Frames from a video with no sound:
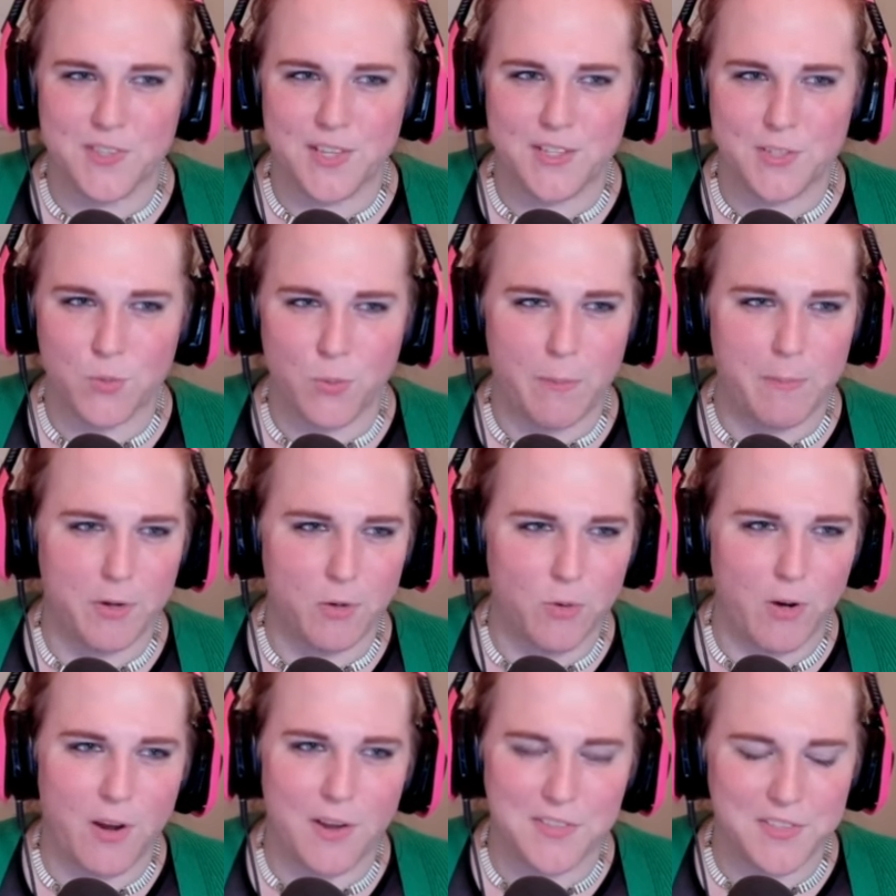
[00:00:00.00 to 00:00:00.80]
as they swim
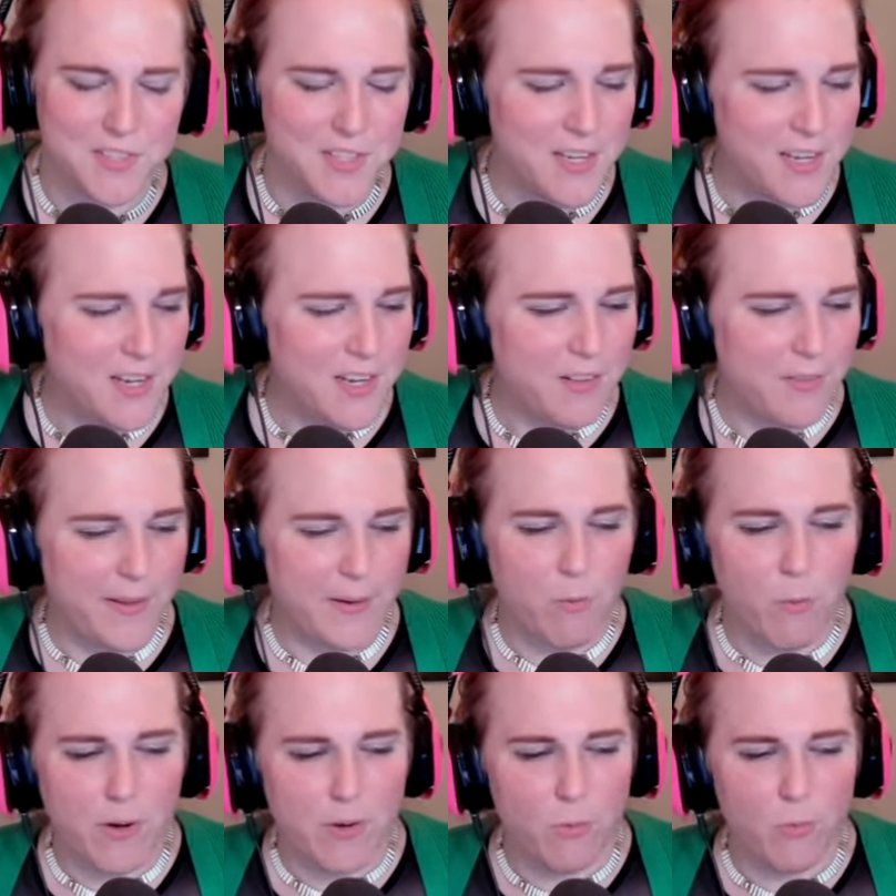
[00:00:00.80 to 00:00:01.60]
across.
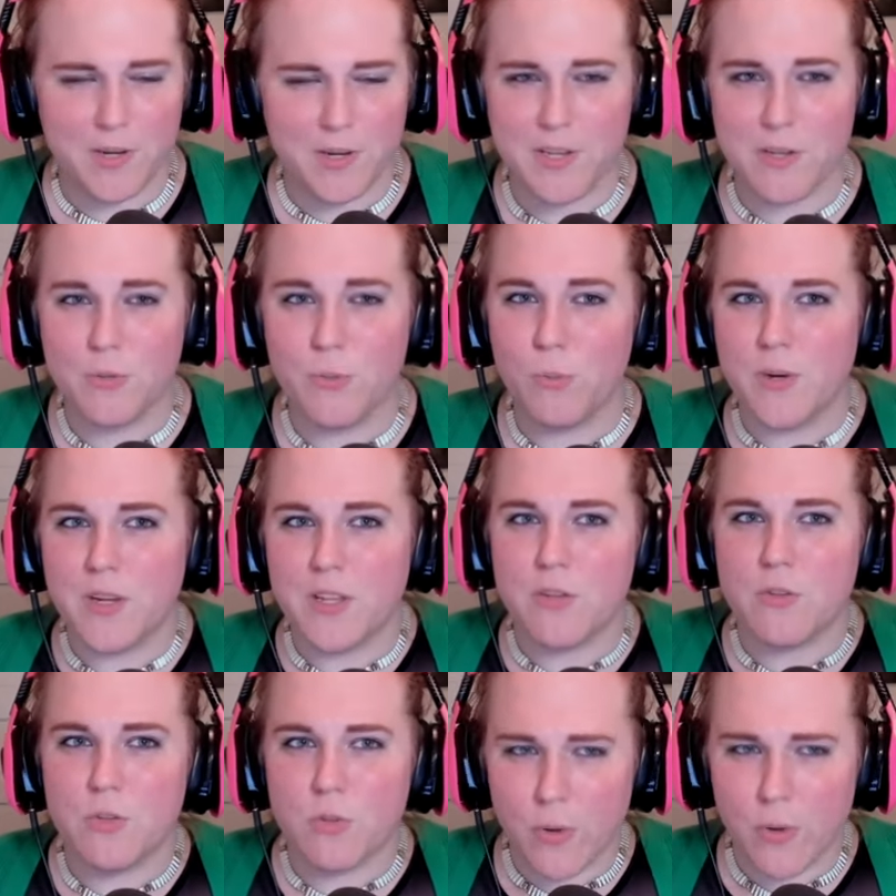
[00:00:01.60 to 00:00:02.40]
Like, what, what are you,
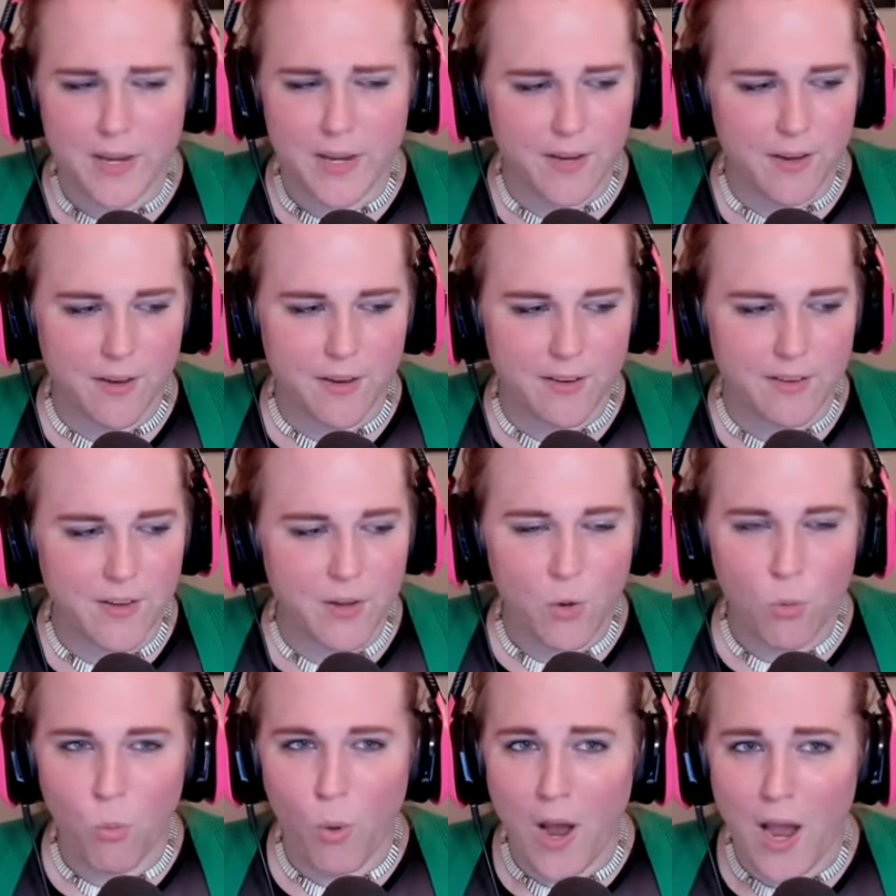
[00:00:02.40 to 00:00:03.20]
what are you doing?
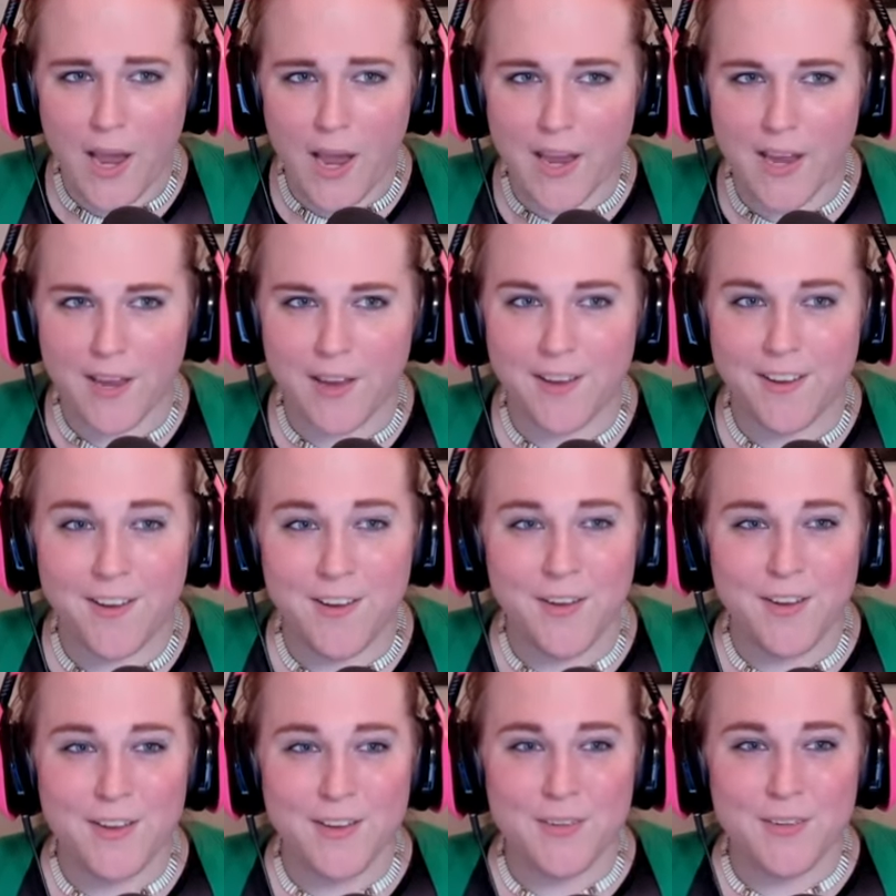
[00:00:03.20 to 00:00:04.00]
Deranged. Why?
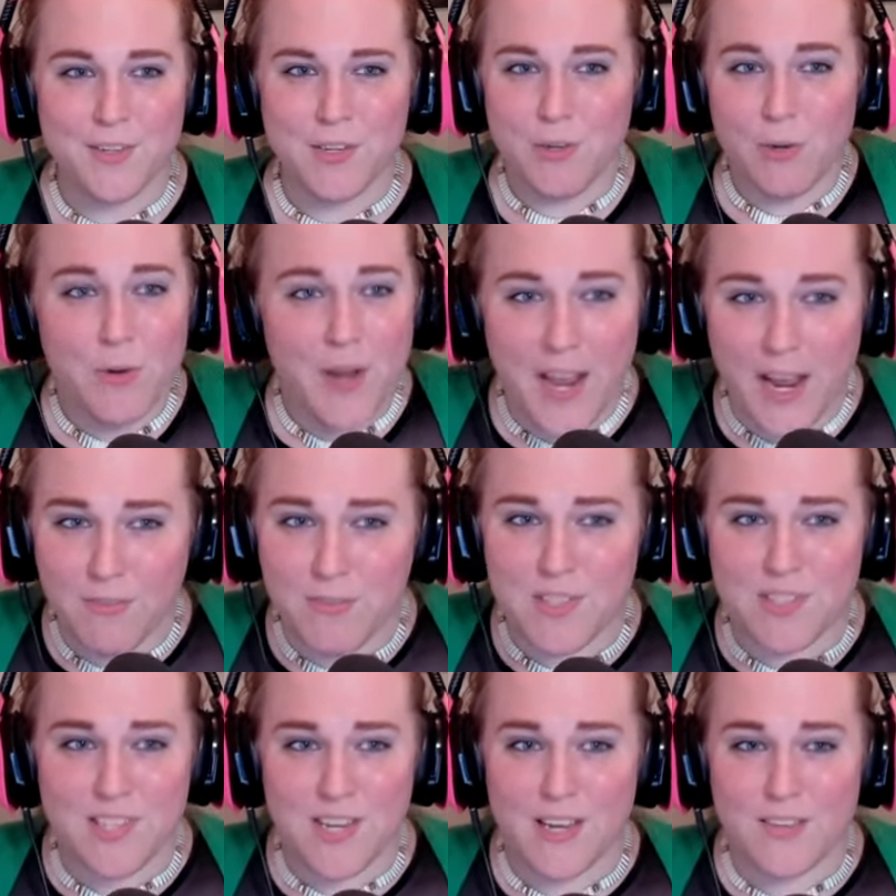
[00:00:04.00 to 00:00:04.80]
Yeah. You don't Again,
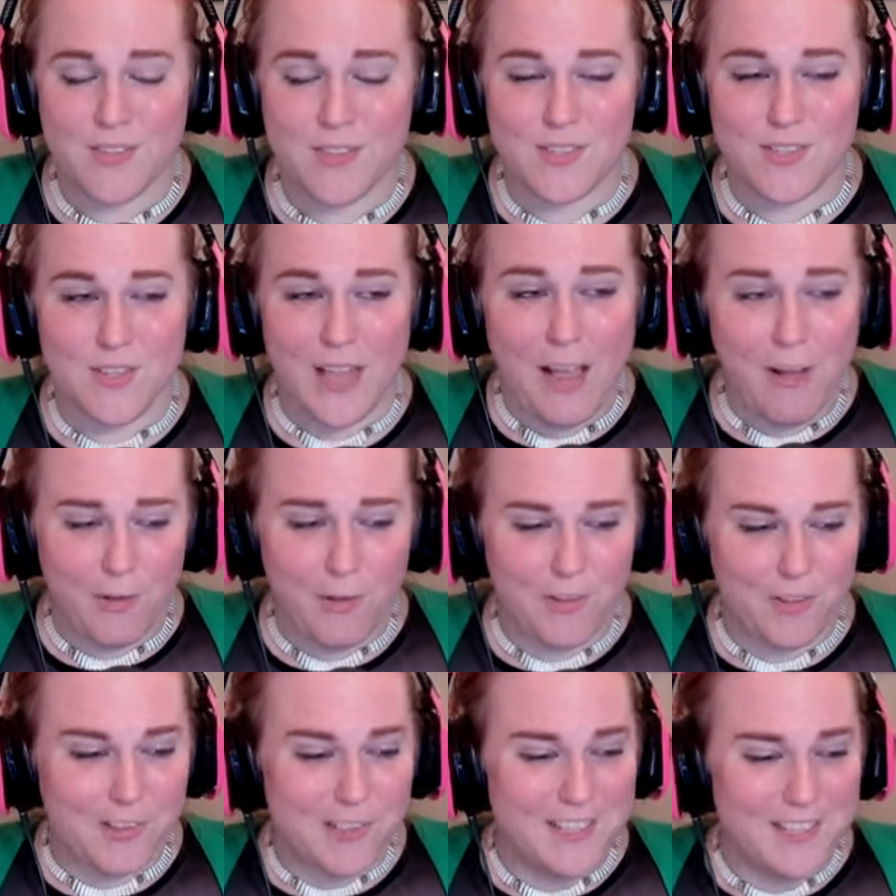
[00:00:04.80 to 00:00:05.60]
have diluted. to take this
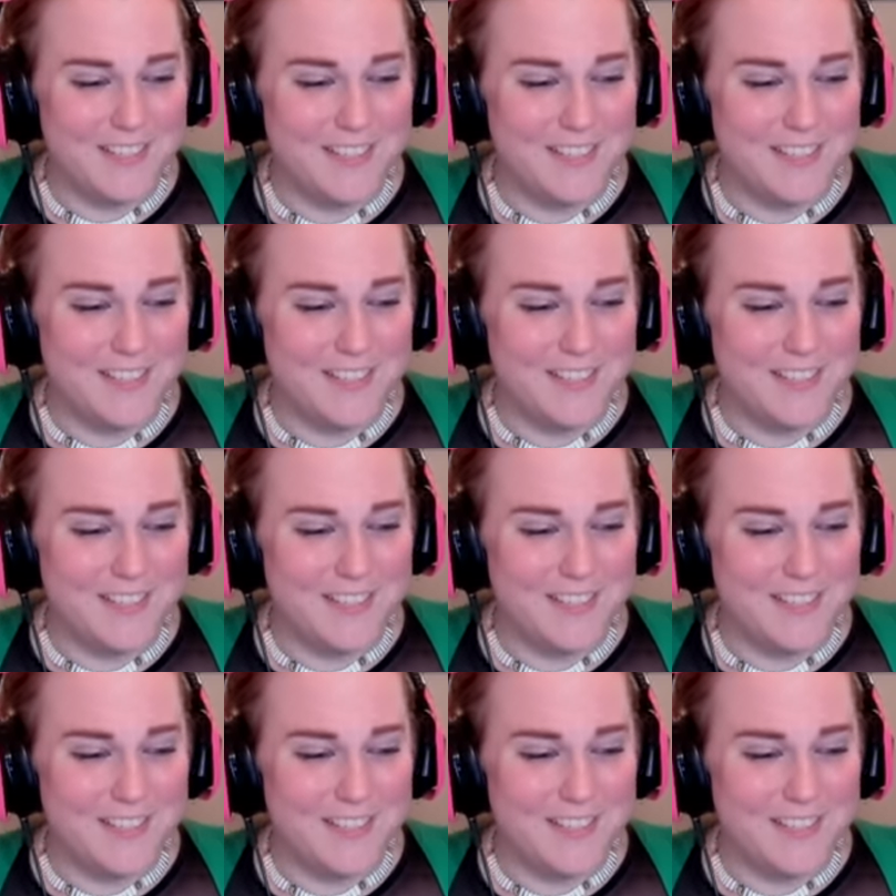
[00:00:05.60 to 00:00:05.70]
out.